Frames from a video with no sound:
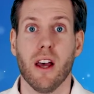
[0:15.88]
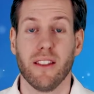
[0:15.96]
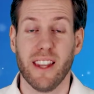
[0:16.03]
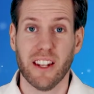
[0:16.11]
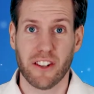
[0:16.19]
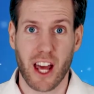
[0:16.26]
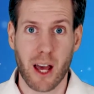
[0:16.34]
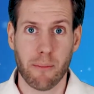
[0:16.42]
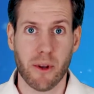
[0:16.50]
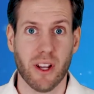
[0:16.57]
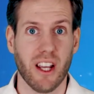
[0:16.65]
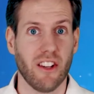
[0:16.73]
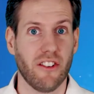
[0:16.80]
This app
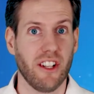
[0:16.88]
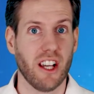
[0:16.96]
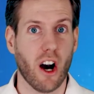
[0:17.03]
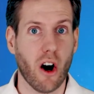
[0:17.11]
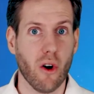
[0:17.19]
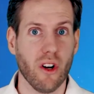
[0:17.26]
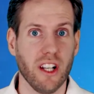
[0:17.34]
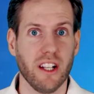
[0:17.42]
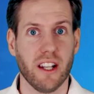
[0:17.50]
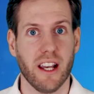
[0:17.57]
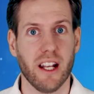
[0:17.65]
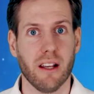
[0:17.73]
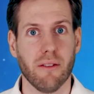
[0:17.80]
is the only
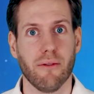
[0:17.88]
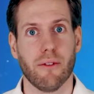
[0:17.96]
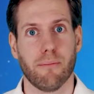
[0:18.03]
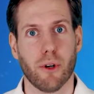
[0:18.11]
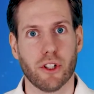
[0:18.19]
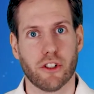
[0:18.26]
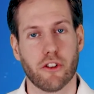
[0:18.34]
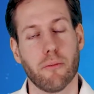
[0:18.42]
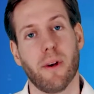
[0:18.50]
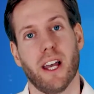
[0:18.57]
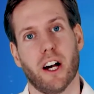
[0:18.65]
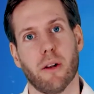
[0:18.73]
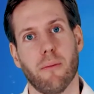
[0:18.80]
native
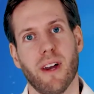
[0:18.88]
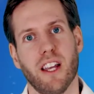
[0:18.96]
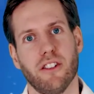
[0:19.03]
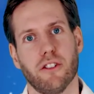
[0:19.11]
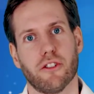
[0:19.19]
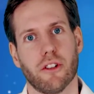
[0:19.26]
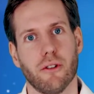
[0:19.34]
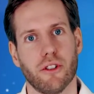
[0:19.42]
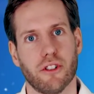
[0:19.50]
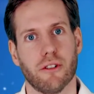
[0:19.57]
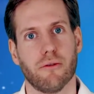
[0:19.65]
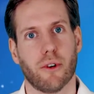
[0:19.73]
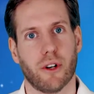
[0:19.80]
purchase-to-pay automation
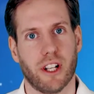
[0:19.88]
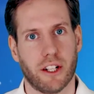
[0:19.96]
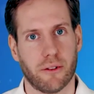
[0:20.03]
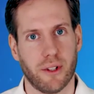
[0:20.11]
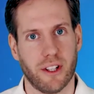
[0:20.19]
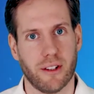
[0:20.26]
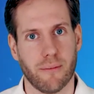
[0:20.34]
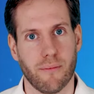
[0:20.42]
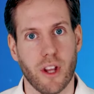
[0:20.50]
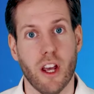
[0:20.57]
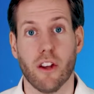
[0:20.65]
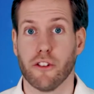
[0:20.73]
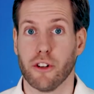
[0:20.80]
solution for NetSuite,
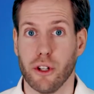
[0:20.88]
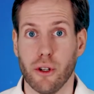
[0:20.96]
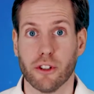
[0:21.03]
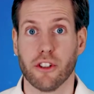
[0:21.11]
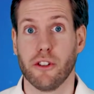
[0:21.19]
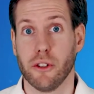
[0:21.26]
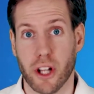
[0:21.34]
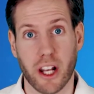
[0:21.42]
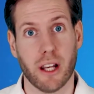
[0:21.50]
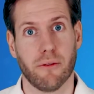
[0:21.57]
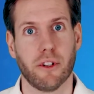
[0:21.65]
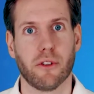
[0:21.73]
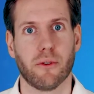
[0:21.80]
so users do not
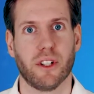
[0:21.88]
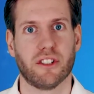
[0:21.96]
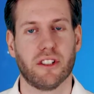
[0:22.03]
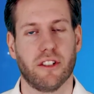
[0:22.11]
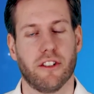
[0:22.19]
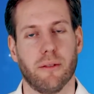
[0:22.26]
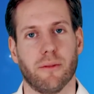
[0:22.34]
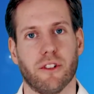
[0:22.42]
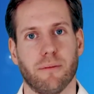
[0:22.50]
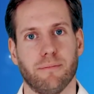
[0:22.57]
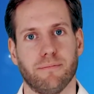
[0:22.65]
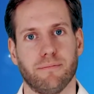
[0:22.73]
have to switch systems.